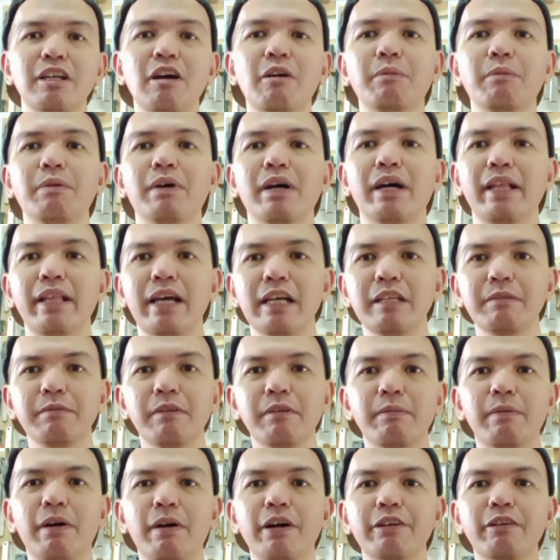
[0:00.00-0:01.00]
So
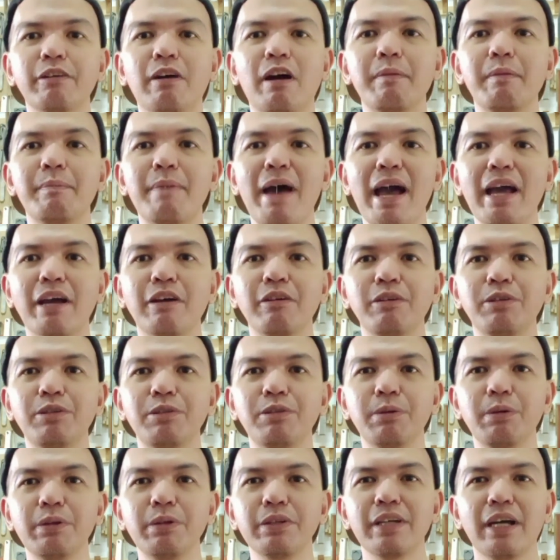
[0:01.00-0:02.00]
let's move on to our
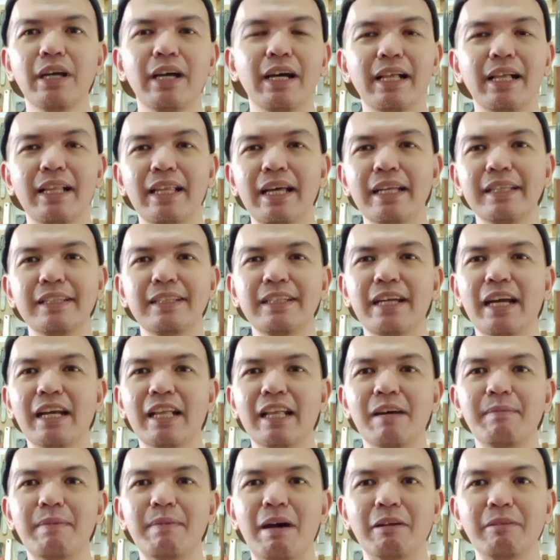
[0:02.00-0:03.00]
Banggood tools. Let's
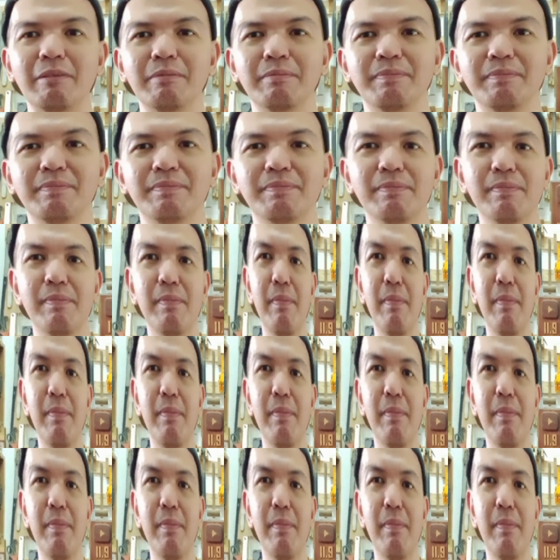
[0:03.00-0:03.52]
check them out. All